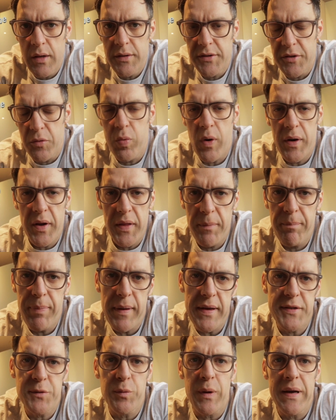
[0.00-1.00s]
So one of the
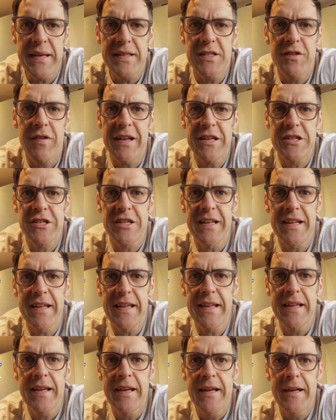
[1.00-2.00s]
best ways of
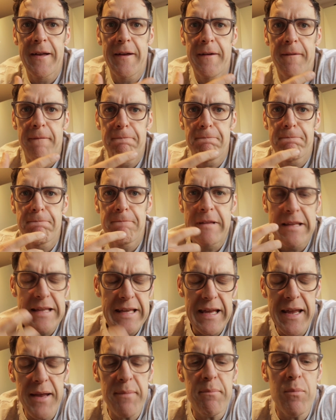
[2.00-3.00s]
actually
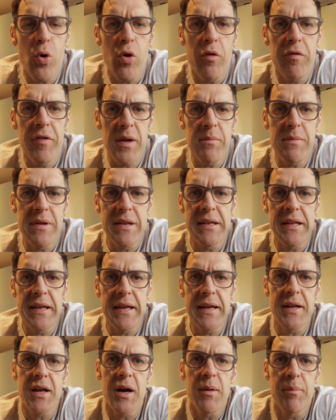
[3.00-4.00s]
getting more vitamin
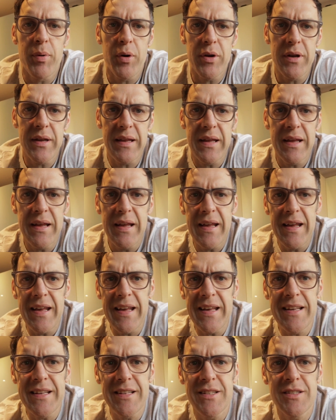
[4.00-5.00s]
D in our body
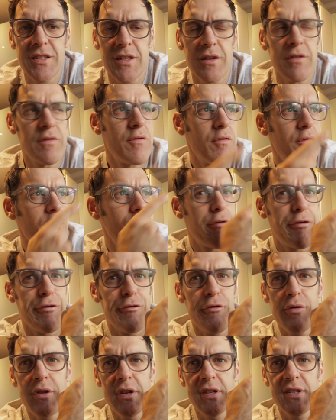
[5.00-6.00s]
is
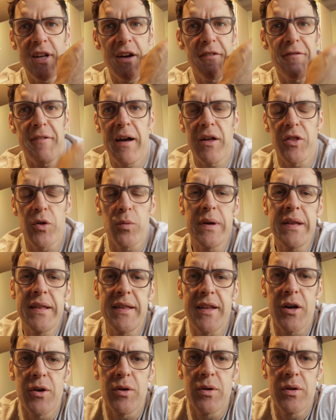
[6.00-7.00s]
through the stuff out the
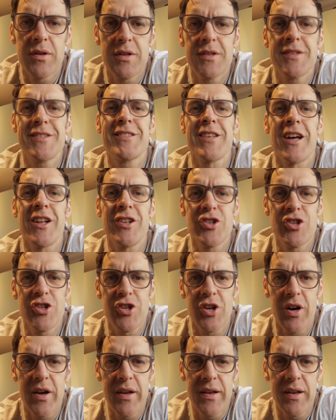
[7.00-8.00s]
window,
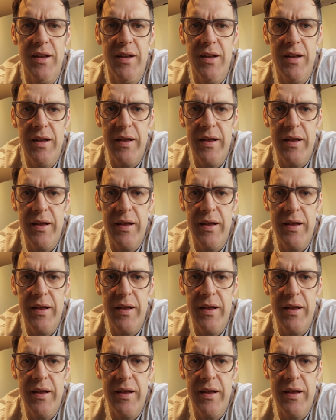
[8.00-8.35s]
sunshine.